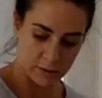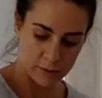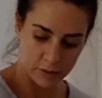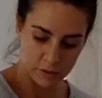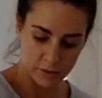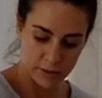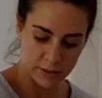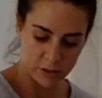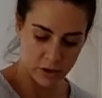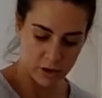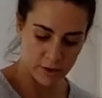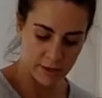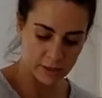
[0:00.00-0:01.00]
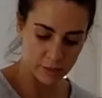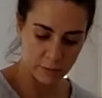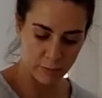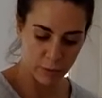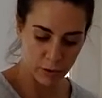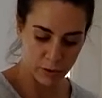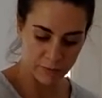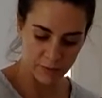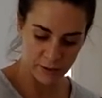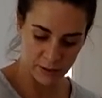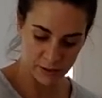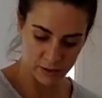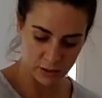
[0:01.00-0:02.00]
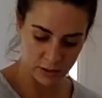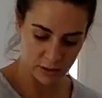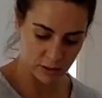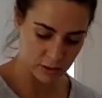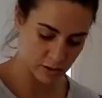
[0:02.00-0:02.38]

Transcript: So these don't need to be perfect.